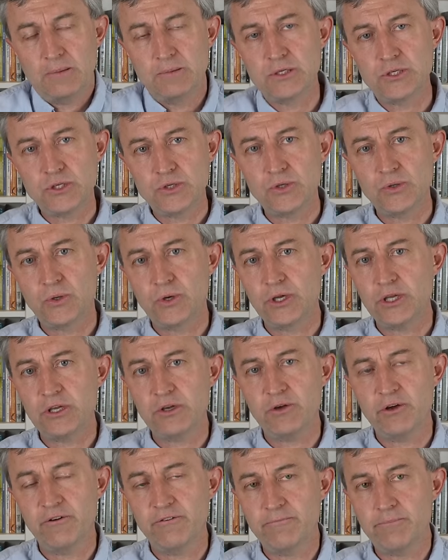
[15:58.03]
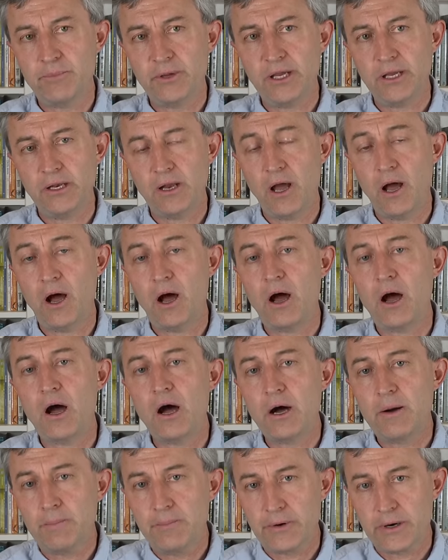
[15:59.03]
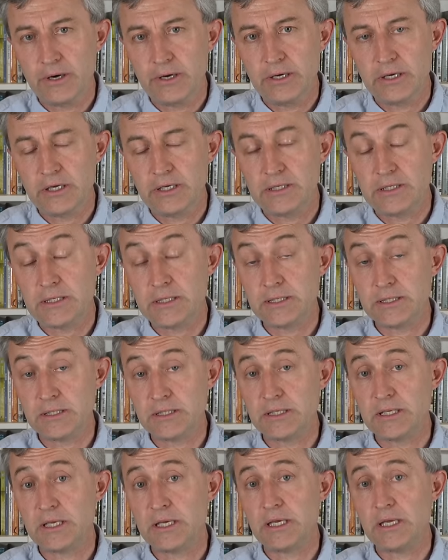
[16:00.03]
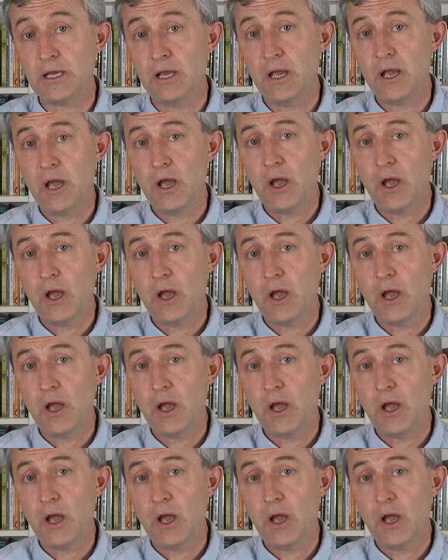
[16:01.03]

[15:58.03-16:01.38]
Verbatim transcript: sure you have been heartbroken to see